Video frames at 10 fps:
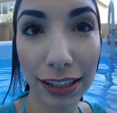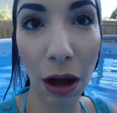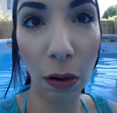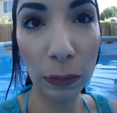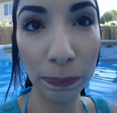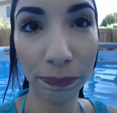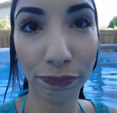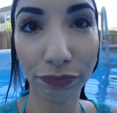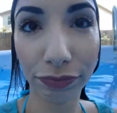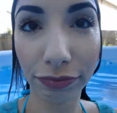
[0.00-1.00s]
So
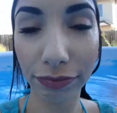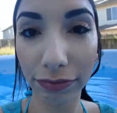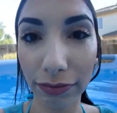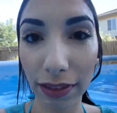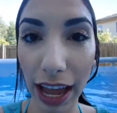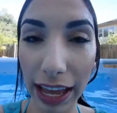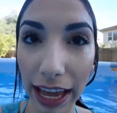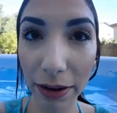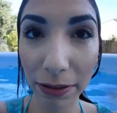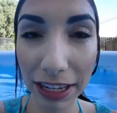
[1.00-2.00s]
I
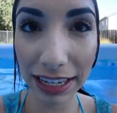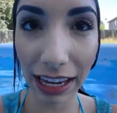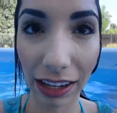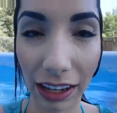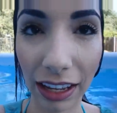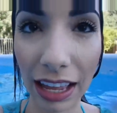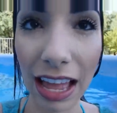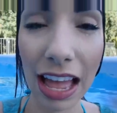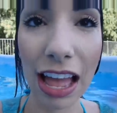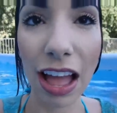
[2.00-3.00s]
can't really tell
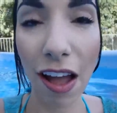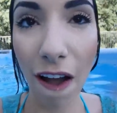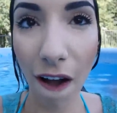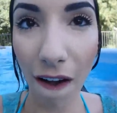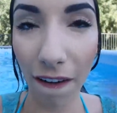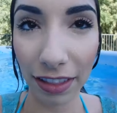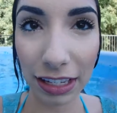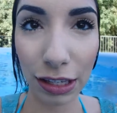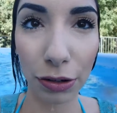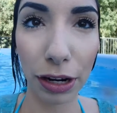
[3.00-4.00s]
on
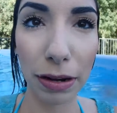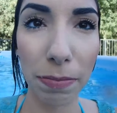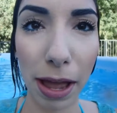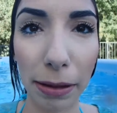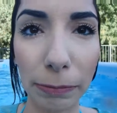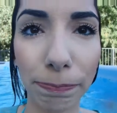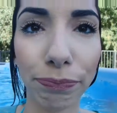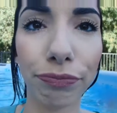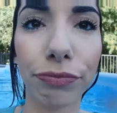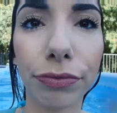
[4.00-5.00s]
this screen, but
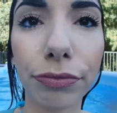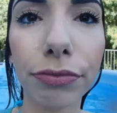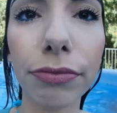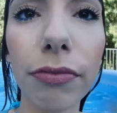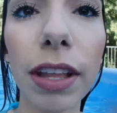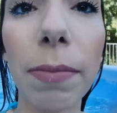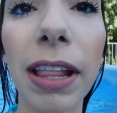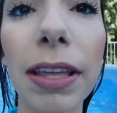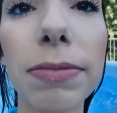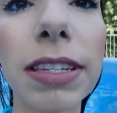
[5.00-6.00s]

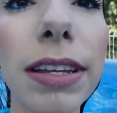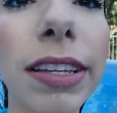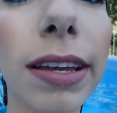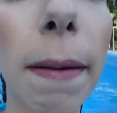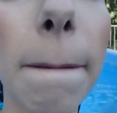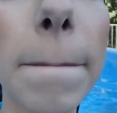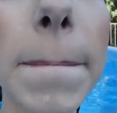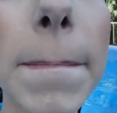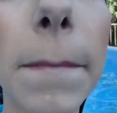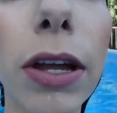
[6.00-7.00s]
my lipstick
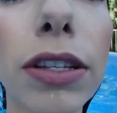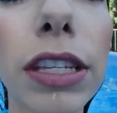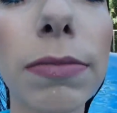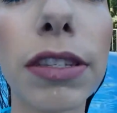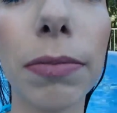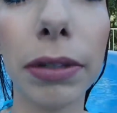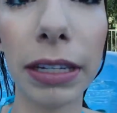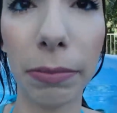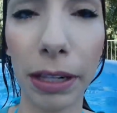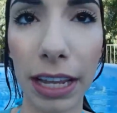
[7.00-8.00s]
seems to
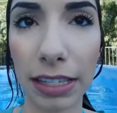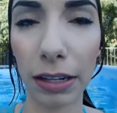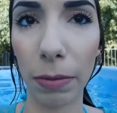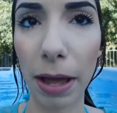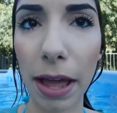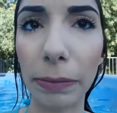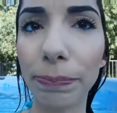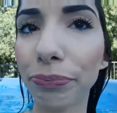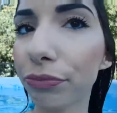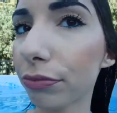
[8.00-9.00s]
be in place a little bit.
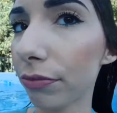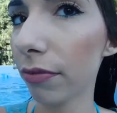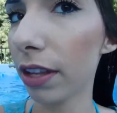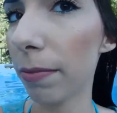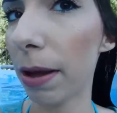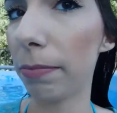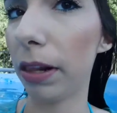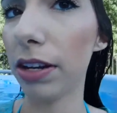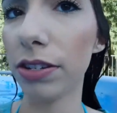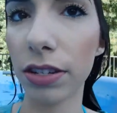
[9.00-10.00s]
My
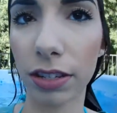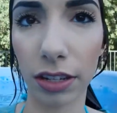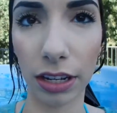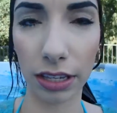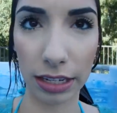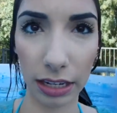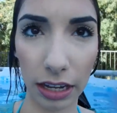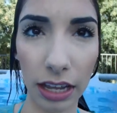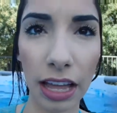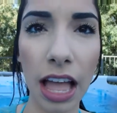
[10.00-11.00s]
blush looks good
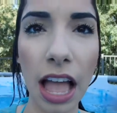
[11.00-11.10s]
still.